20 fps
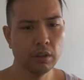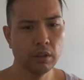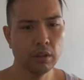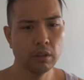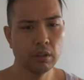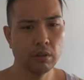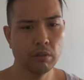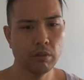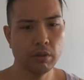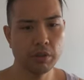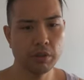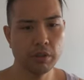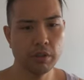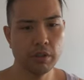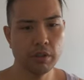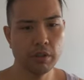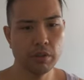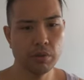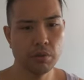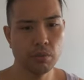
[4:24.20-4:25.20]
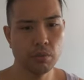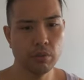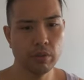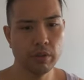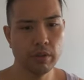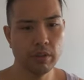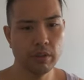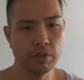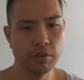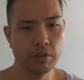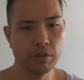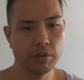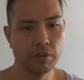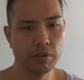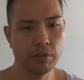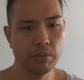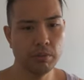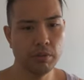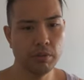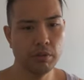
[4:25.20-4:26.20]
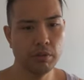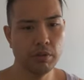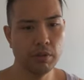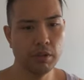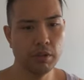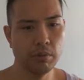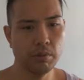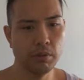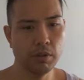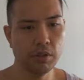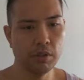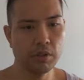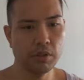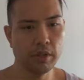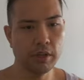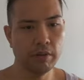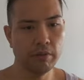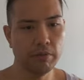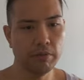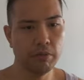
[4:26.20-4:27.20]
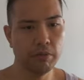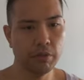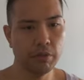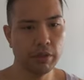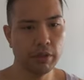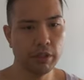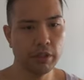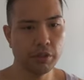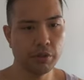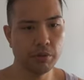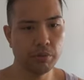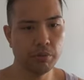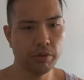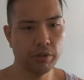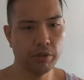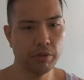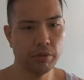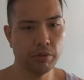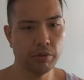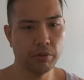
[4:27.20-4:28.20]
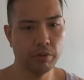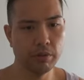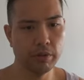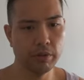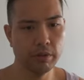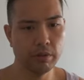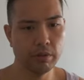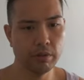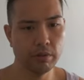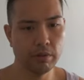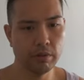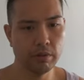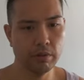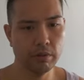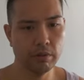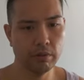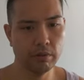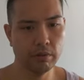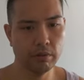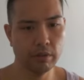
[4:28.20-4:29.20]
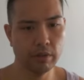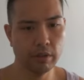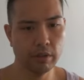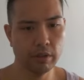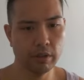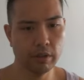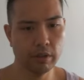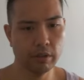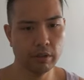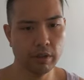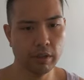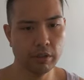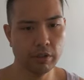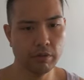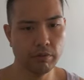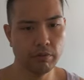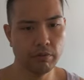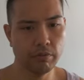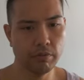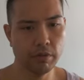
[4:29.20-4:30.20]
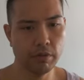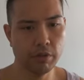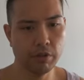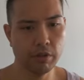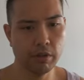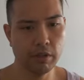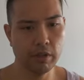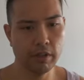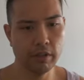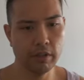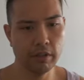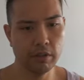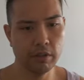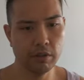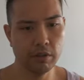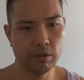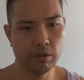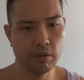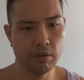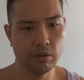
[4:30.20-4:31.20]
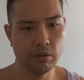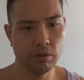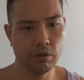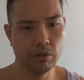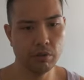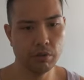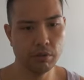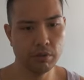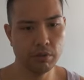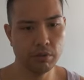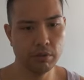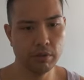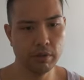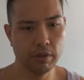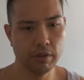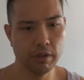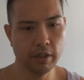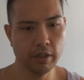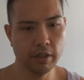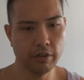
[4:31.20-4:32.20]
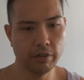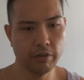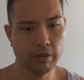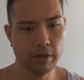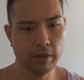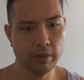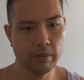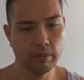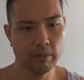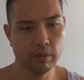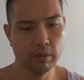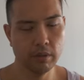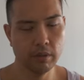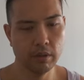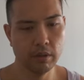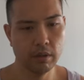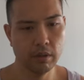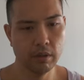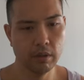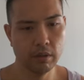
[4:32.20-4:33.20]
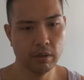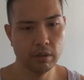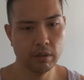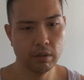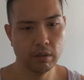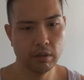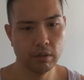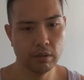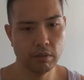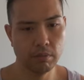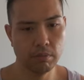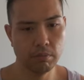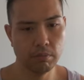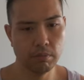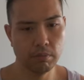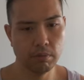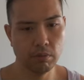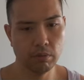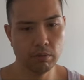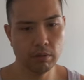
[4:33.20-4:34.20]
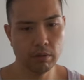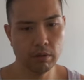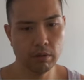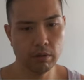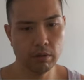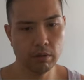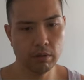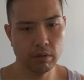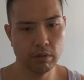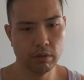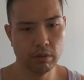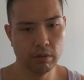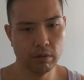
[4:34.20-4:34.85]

Question is, what does the term U D P stand for? As you read through it, as the first line is user datagram protocol.